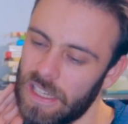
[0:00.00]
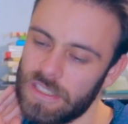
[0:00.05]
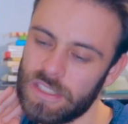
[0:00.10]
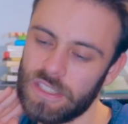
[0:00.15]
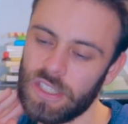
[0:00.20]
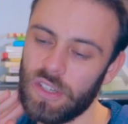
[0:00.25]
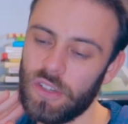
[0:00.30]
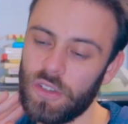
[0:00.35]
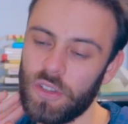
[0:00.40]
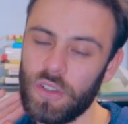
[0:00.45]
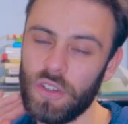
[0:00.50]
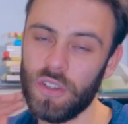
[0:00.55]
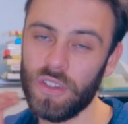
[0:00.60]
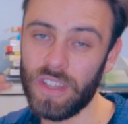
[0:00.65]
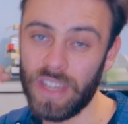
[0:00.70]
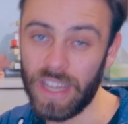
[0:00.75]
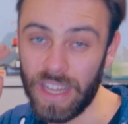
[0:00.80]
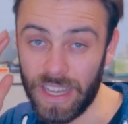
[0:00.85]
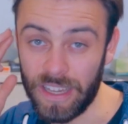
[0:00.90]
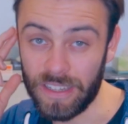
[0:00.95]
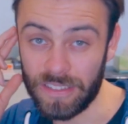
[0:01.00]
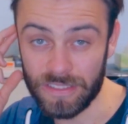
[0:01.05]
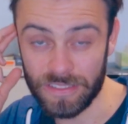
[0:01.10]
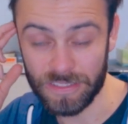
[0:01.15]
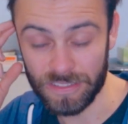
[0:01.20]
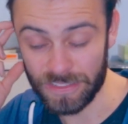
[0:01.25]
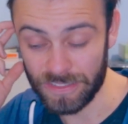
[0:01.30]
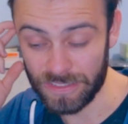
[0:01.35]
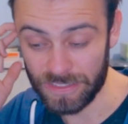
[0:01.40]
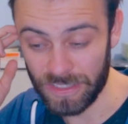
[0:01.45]
So yeah,
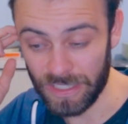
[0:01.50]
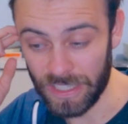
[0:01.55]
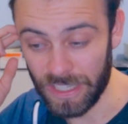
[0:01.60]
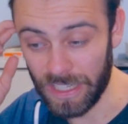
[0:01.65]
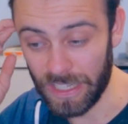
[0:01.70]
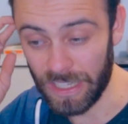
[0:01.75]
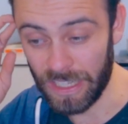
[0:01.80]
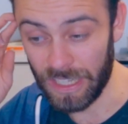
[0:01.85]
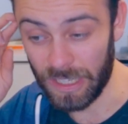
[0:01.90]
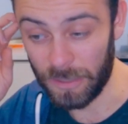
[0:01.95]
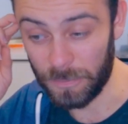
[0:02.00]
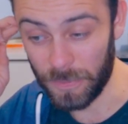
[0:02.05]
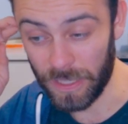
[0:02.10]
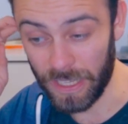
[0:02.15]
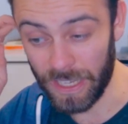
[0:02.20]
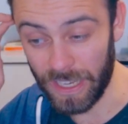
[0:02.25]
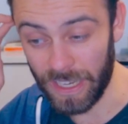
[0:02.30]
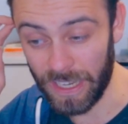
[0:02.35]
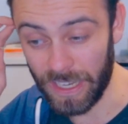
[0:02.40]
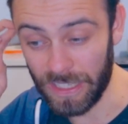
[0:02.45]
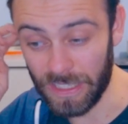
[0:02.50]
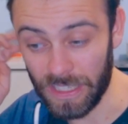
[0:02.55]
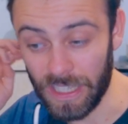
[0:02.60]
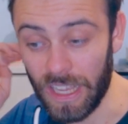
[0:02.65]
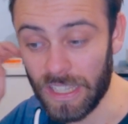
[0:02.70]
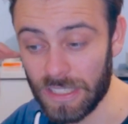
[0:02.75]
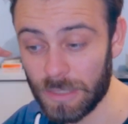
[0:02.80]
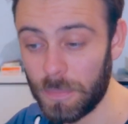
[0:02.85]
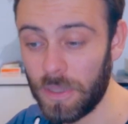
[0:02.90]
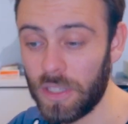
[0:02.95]
um, and
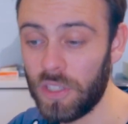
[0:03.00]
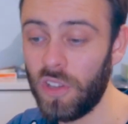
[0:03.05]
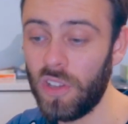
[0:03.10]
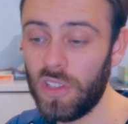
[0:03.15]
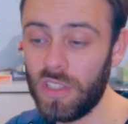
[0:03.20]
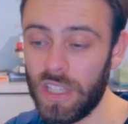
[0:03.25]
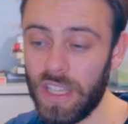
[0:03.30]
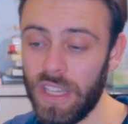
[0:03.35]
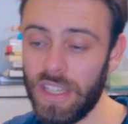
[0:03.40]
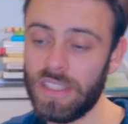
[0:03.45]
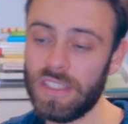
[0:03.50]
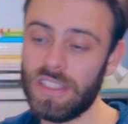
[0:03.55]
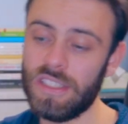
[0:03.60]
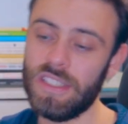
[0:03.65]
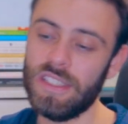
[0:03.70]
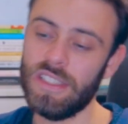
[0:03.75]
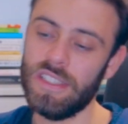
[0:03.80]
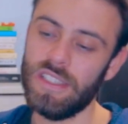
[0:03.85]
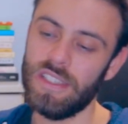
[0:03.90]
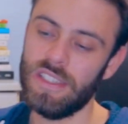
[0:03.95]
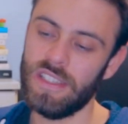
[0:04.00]
last but not least,